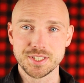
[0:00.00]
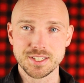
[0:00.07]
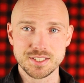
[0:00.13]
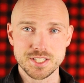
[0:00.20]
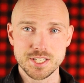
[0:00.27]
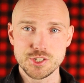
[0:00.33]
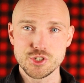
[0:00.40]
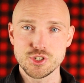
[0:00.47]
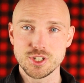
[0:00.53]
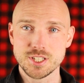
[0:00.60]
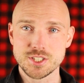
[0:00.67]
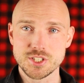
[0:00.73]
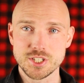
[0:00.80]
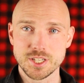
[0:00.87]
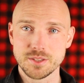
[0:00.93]
an intentional
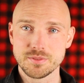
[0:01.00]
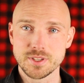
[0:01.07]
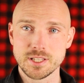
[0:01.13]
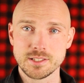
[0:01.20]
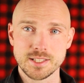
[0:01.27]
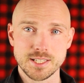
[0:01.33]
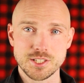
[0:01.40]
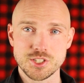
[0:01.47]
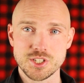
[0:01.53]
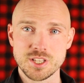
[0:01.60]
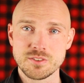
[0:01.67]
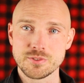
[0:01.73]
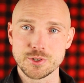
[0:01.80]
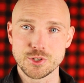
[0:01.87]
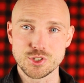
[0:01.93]
and significant
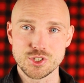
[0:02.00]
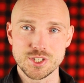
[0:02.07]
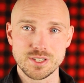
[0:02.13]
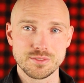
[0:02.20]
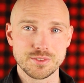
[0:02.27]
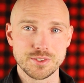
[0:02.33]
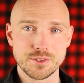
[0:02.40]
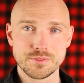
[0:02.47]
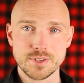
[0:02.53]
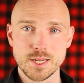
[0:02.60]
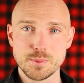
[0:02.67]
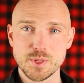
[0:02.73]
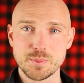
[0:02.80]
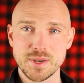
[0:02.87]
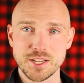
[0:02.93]
legacy for yourself and your
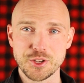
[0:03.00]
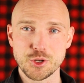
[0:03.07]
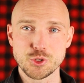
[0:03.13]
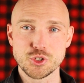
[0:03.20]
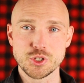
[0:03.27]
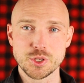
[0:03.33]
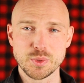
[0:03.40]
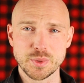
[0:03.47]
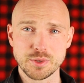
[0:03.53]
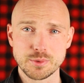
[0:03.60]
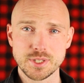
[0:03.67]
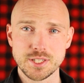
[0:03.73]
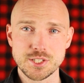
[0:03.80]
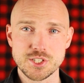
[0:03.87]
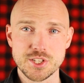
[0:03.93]
family by coaching you in
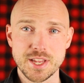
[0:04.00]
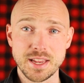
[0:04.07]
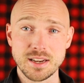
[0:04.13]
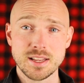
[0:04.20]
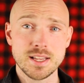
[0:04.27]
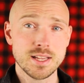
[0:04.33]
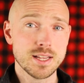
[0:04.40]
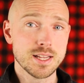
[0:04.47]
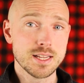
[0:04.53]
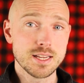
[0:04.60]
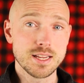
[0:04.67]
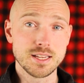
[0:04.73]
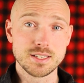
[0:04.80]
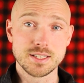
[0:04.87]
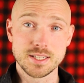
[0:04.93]
real estate.
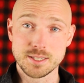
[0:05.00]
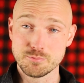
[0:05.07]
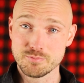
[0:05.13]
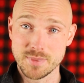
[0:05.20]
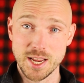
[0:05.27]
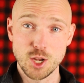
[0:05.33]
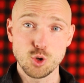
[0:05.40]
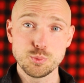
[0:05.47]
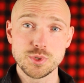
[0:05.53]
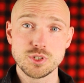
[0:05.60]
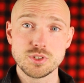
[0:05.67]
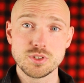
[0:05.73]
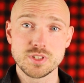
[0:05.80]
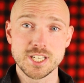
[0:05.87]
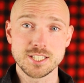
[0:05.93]
And to help you
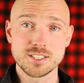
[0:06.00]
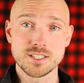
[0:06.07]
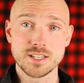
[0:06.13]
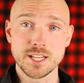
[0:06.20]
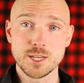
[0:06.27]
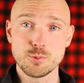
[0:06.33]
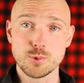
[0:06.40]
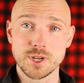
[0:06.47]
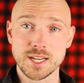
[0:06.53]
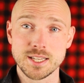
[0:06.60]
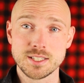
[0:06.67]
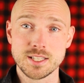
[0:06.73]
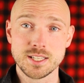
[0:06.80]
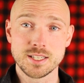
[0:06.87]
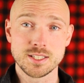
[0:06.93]
do that today, what I
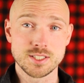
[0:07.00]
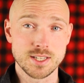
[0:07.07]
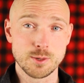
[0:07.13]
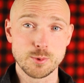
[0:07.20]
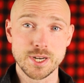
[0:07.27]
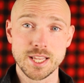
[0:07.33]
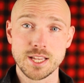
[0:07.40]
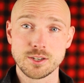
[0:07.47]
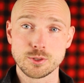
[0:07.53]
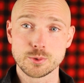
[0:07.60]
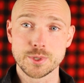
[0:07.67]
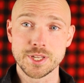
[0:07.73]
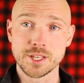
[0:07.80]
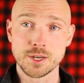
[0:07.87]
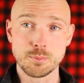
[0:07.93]
did is I went ahead and
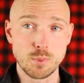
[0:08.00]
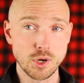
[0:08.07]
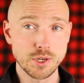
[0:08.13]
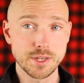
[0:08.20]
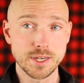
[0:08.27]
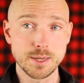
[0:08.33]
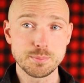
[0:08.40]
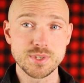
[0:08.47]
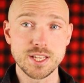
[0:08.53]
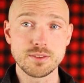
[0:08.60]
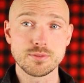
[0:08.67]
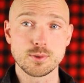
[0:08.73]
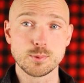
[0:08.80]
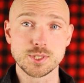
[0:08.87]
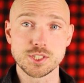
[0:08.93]
created a market
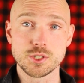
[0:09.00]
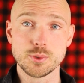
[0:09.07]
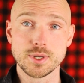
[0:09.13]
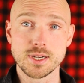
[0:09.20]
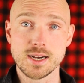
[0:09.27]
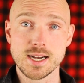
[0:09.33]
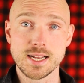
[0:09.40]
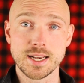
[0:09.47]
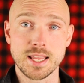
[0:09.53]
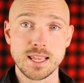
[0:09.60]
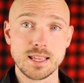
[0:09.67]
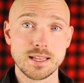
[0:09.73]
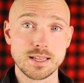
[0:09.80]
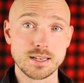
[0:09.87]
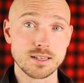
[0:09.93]
update for what's going on
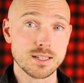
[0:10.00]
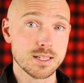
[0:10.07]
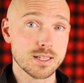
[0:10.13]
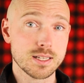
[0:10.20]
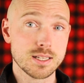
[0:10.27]
in